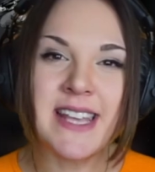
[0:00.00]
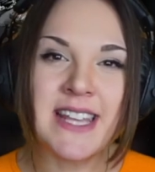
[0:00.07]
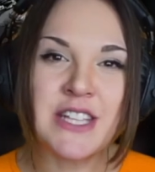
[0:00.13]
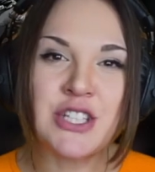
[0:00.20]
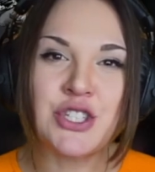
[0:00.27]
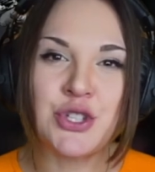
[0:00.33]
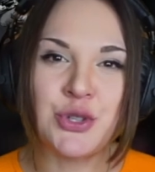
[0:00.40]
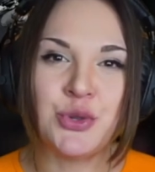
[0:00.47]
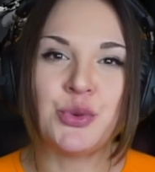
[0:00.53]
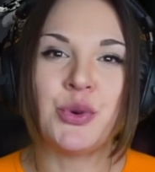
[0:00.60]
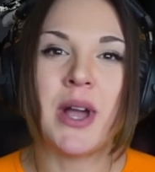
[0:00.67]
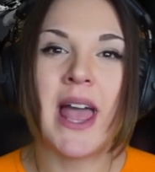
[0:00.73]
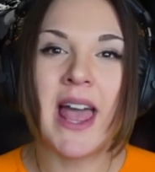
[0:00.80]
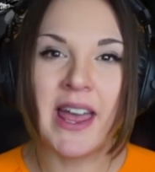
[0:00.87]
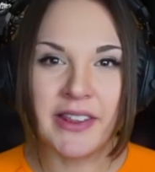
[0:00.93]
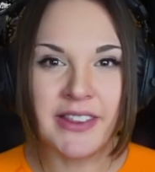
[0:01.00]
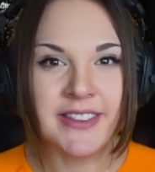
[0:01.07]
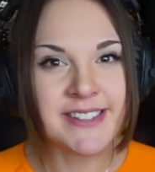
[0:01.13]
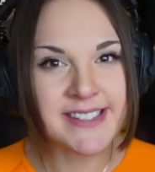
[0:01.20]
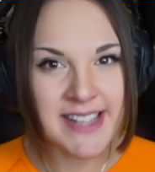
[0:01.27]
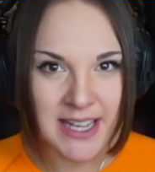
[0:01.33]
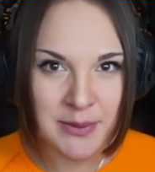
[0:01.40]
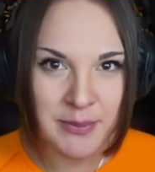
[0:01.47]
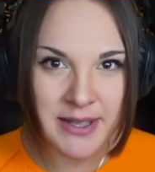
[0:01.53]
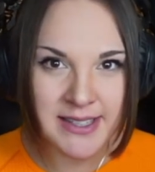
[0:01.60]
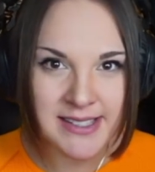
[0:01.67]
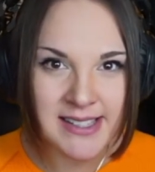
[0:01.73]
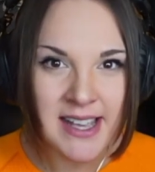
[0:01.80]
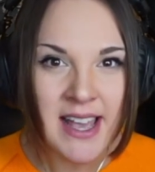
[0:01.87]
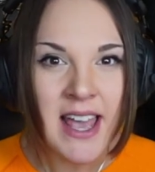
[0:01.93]
into health
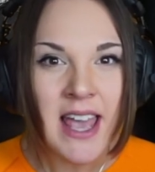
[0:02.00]
segments.